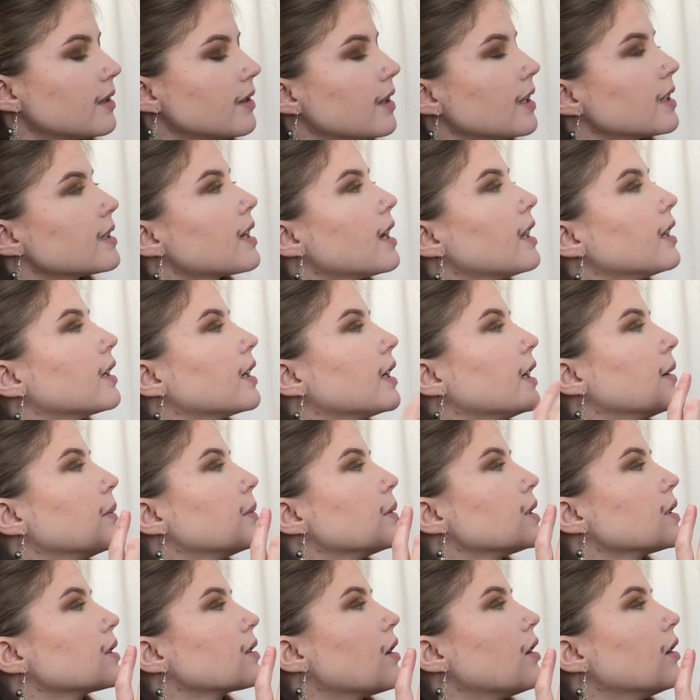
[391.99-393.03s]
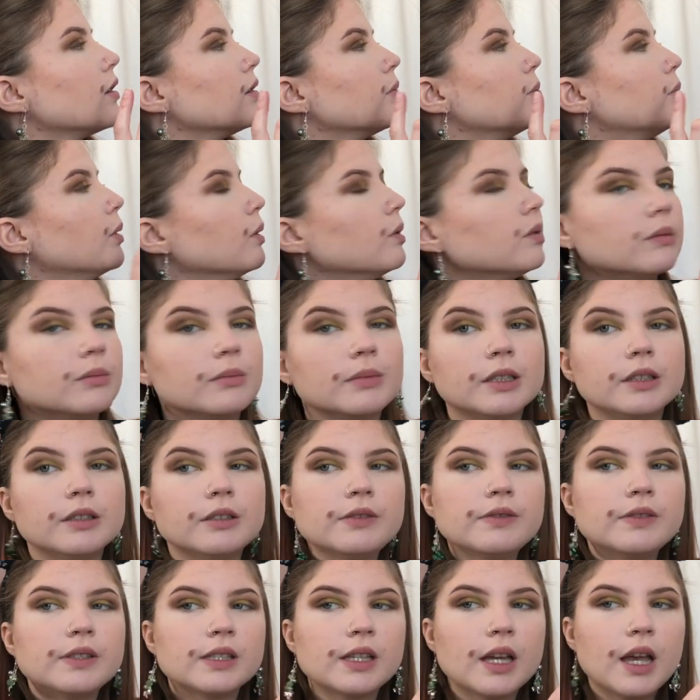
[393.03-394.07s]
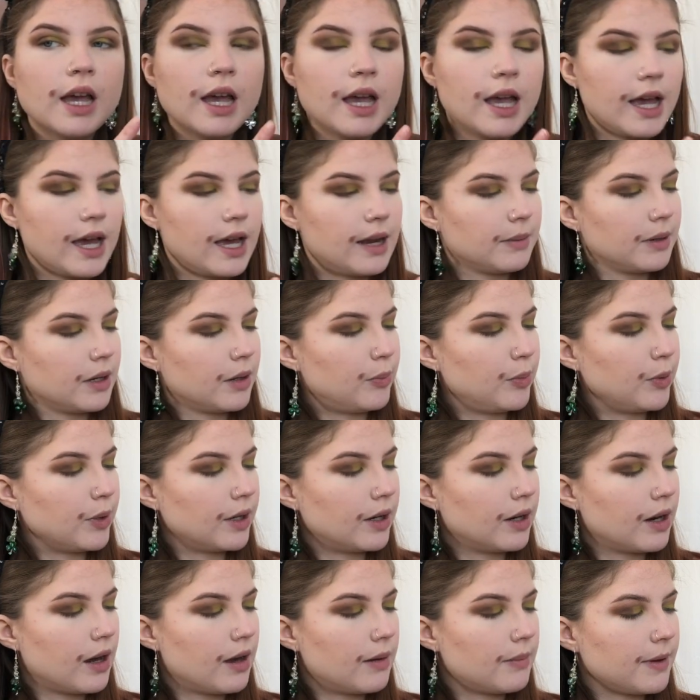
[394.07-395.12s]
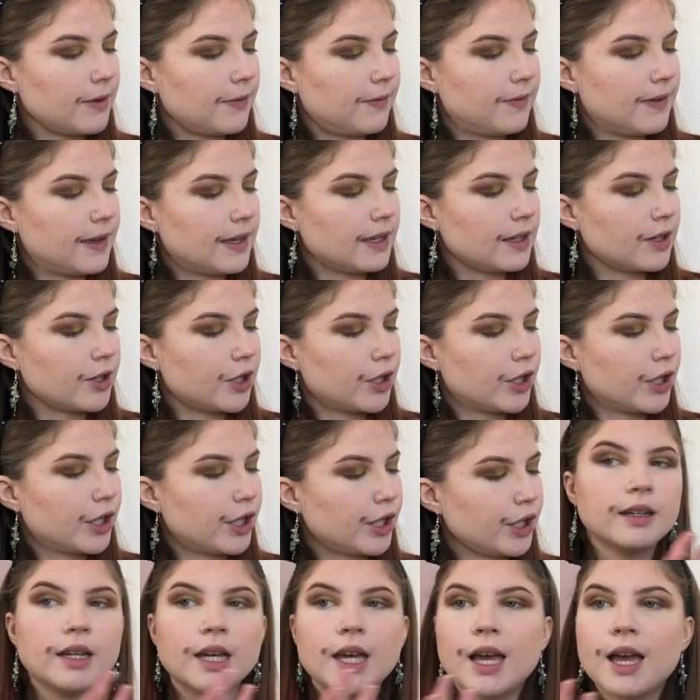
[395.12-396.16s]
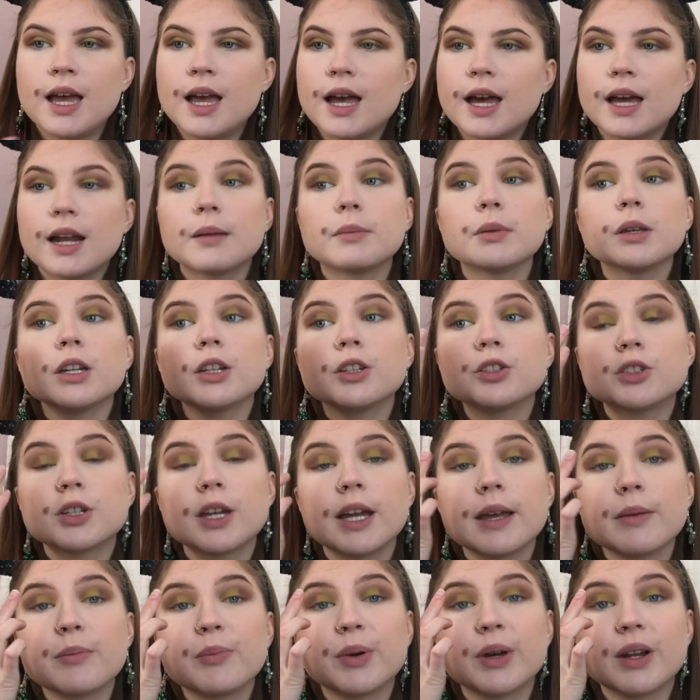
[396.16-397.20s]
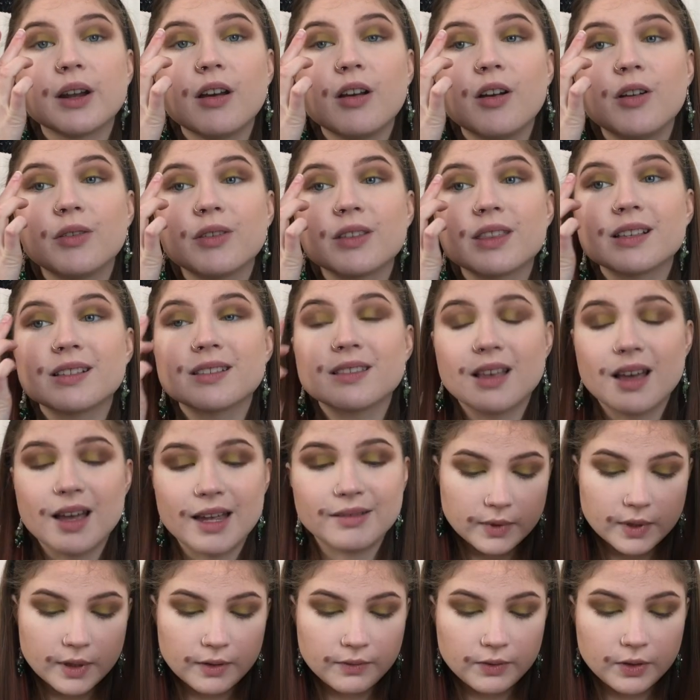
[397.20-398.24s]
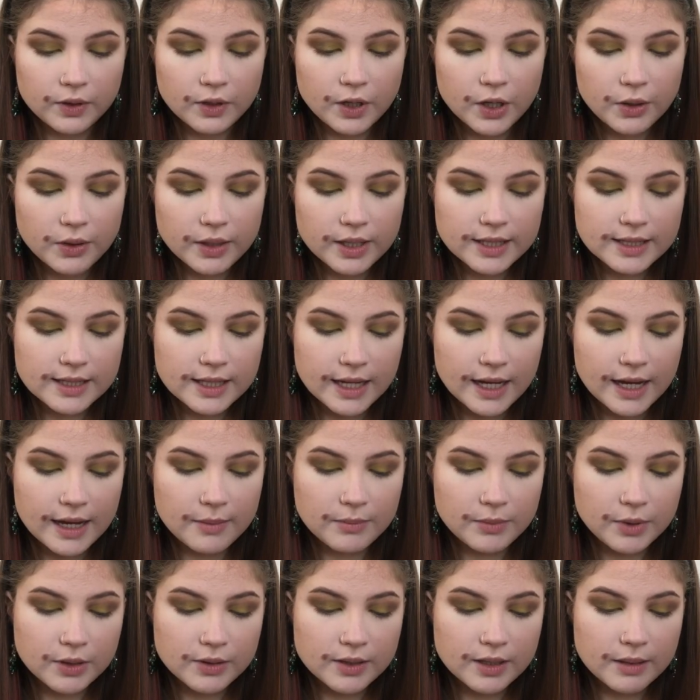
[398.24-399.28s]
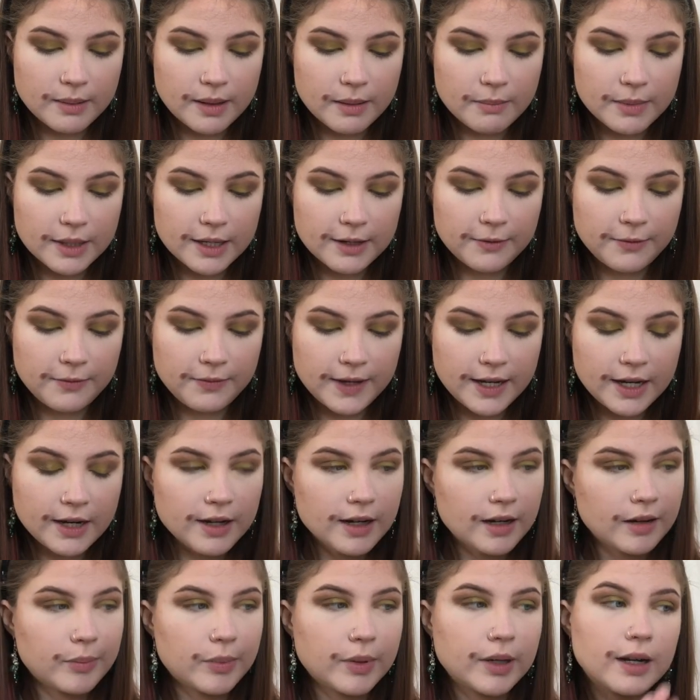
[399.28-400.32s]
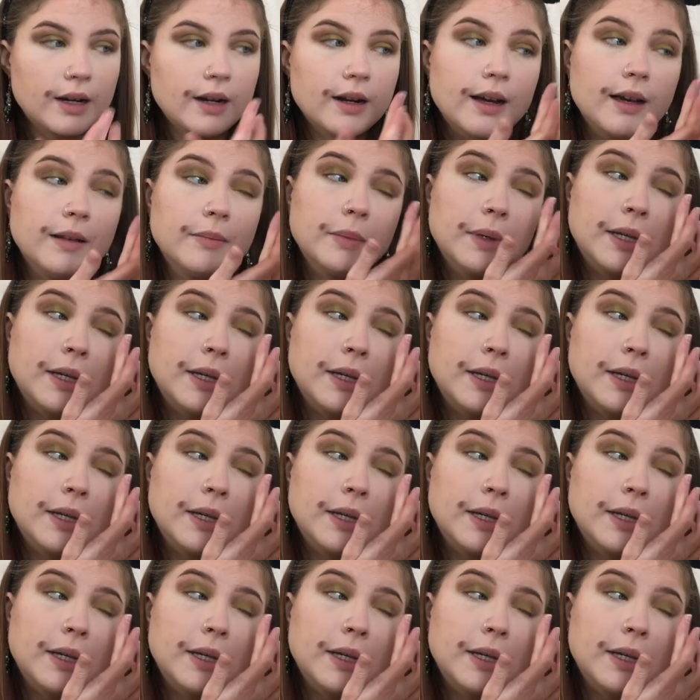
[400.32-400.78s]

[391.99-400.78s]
this color here, which is called Bold Moves. And I'm gonna put it on my finger. And I'm gonna try and put it over this line. If you're noticing, I'm using my middle finger to put it on